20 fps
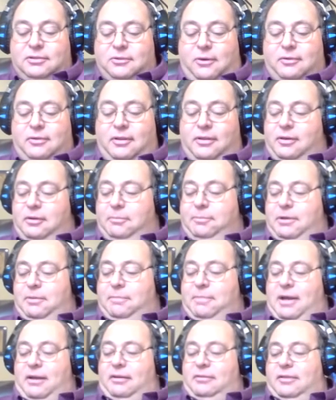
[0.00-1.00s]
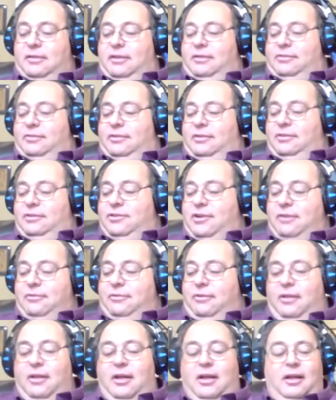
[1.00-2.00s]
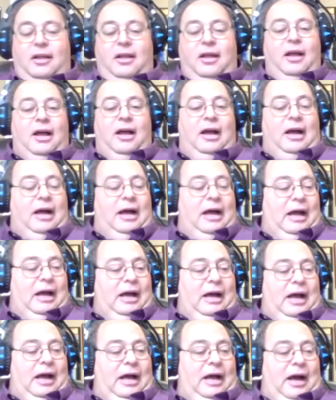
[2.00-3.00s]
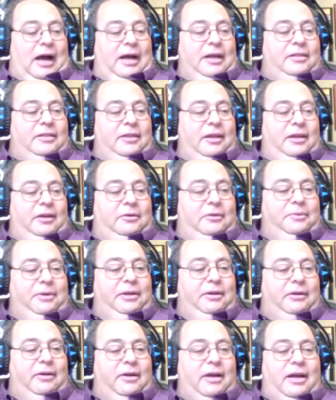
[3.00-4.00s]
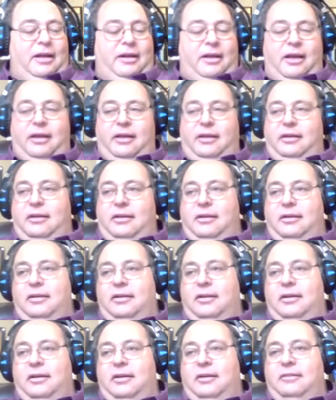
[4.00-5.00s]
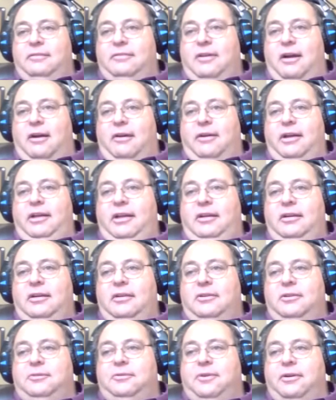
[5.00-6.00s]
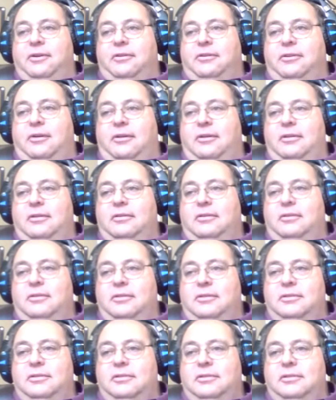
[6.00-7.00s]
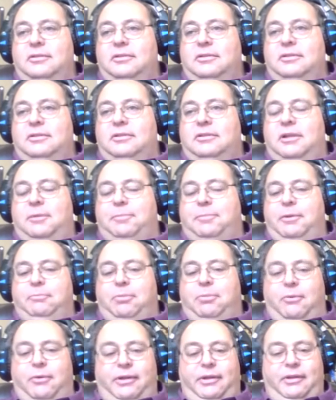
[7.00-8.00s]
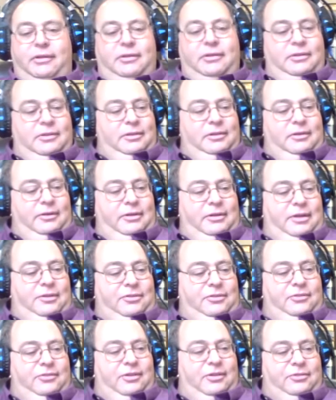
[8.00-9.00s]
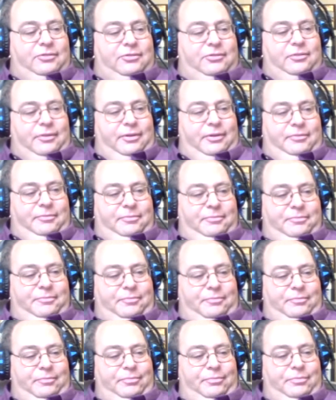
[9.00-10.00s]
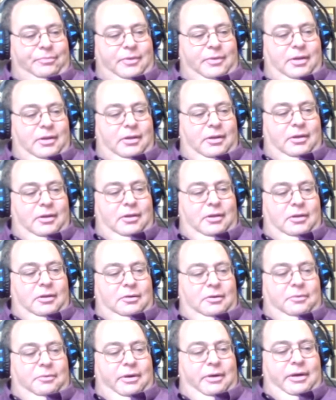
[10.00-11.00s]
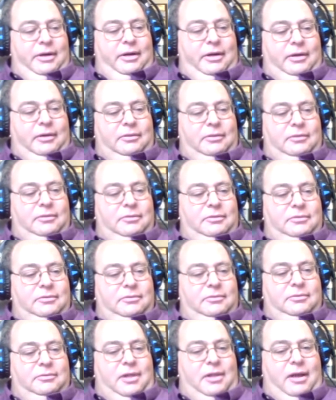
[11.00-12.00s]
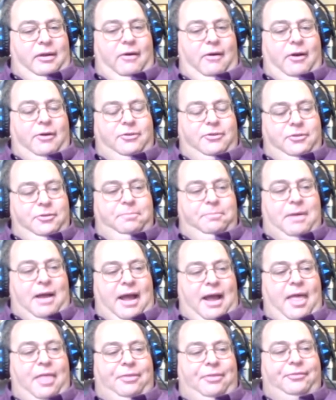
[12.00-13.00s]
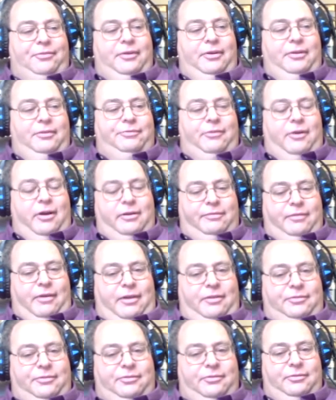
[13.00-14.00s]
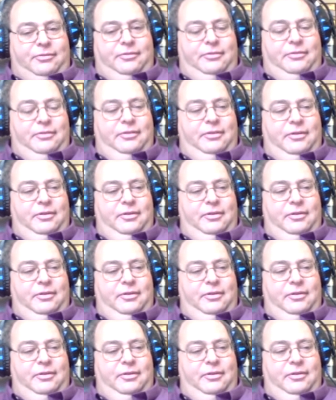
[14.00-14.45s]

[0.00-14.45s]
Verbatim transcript: where there are two paths in front of us. And as I have often said to my son, there are decisions in life. You can go down one path, and if you turn and decide it's wrong, you can come on back.